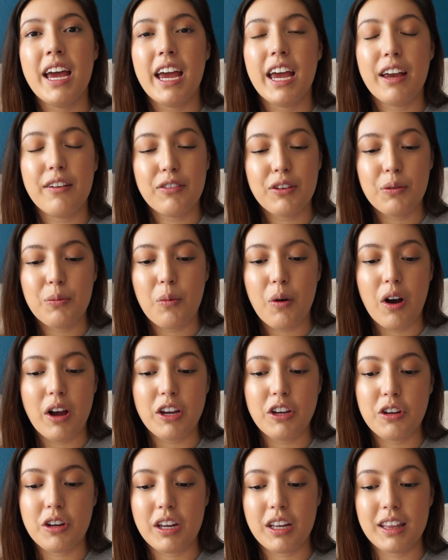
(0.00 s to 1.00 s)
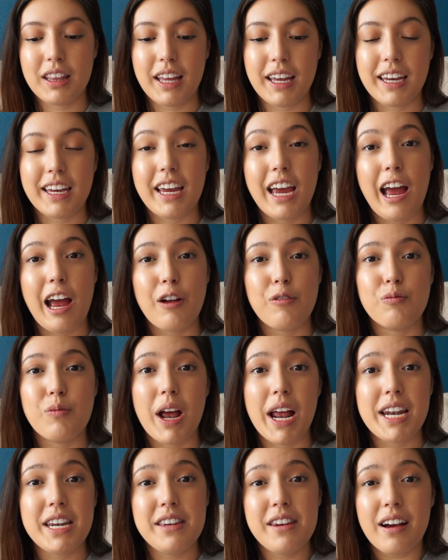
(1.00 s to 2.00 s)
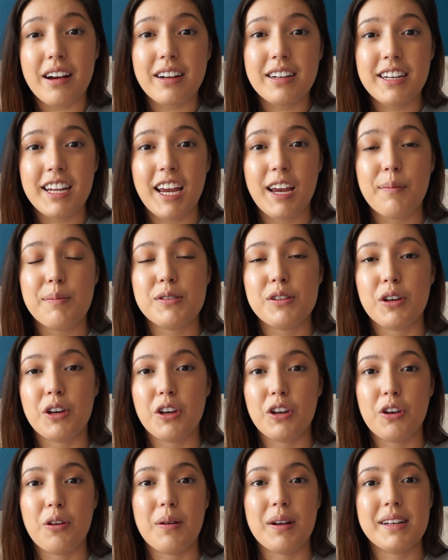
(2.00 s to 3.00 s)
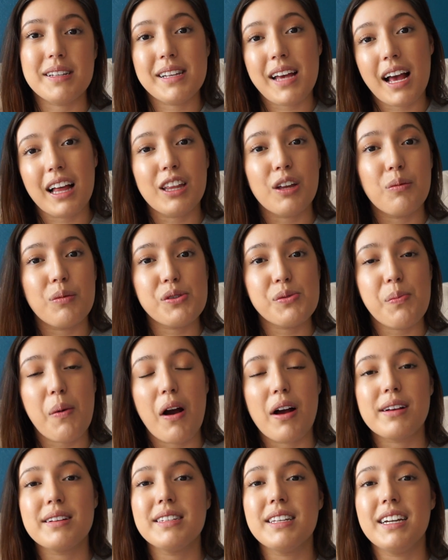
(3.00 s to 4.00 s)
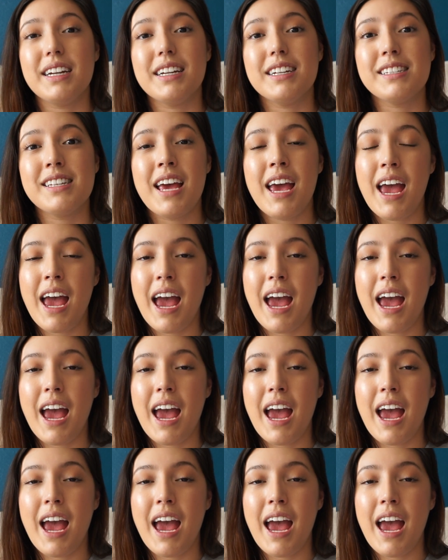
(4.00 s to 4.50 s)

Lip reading: If you want, you can get red duct tape so you know exactly which box it is,